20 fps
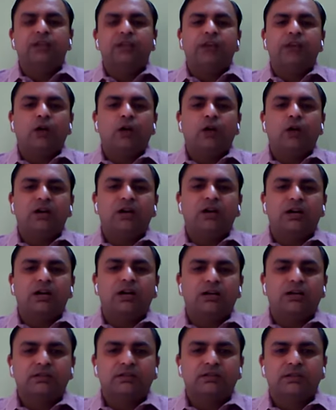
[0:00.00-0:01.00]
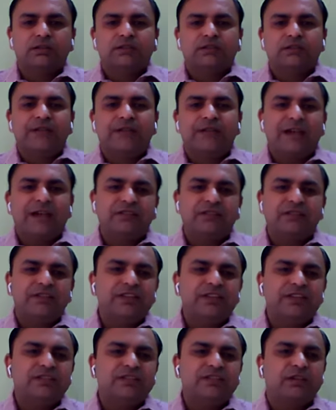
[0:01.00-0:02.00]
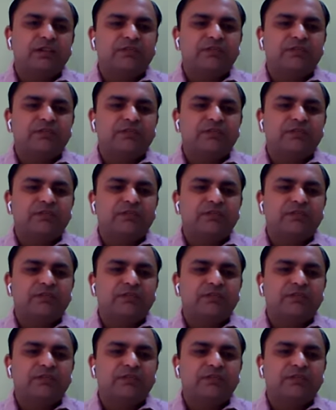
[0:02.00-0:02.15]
Now, the activities